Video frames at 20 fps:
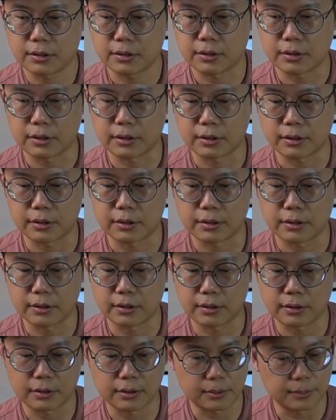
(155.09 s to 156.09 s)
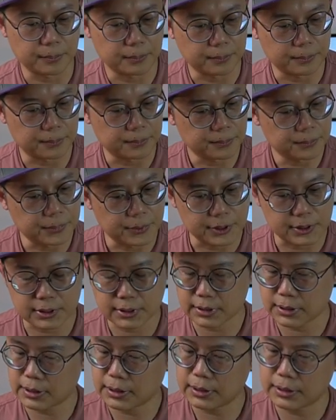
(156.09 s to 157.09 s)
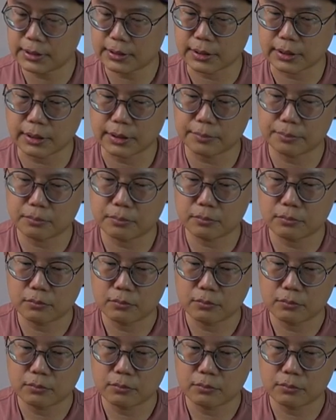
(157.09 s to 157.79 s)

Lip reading: Besides that,